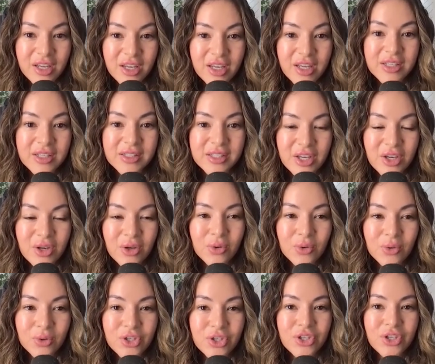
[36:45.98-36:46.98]
is
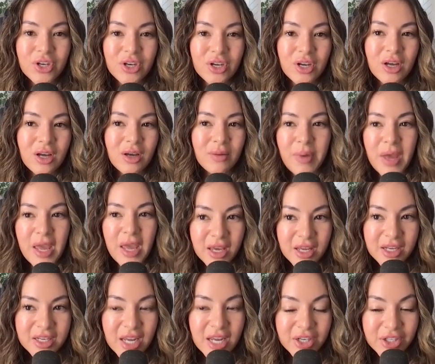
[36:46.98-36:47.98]
huge. Paying
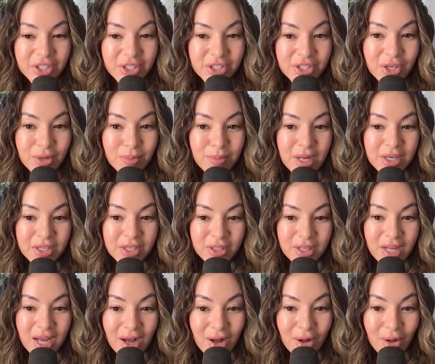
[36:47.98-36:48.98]
attention to your
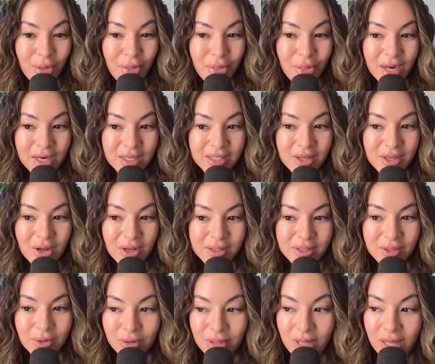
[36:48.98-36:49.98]
mental health, that is
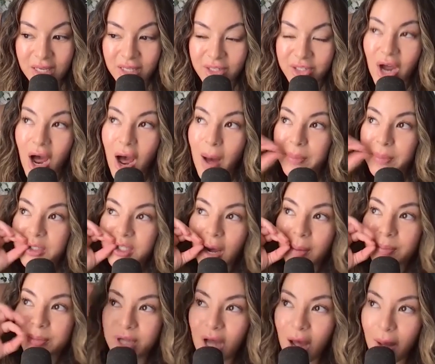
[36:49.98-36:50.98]
also like top
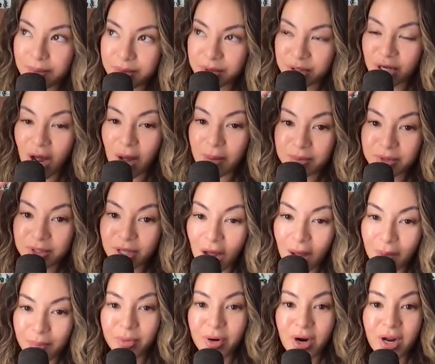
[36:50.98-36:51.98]

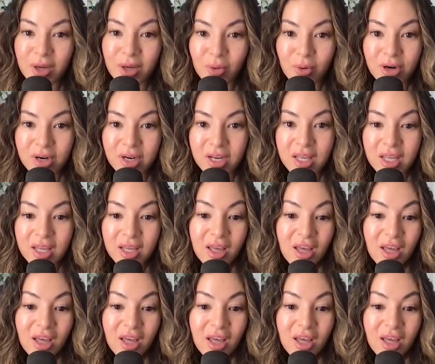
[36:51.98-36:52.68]
priority.